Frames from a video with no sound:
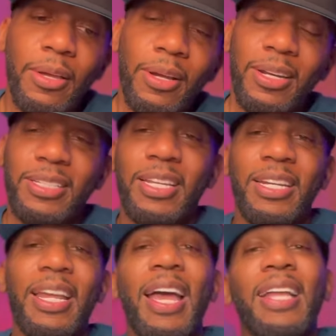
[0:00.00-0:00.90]
let's
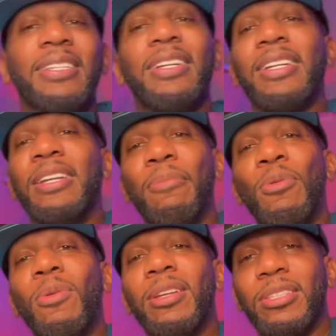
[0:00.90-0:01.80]
get down to the number
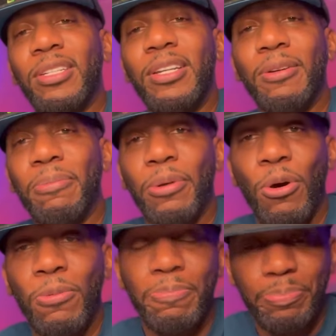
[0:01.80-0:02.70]
one sneaker,
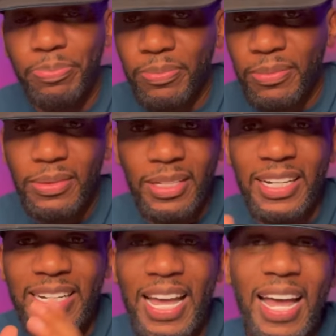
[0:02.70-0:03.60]
bro.
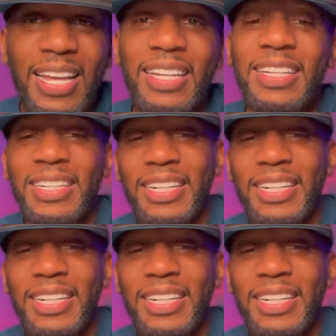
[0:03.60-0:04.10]
Nah, the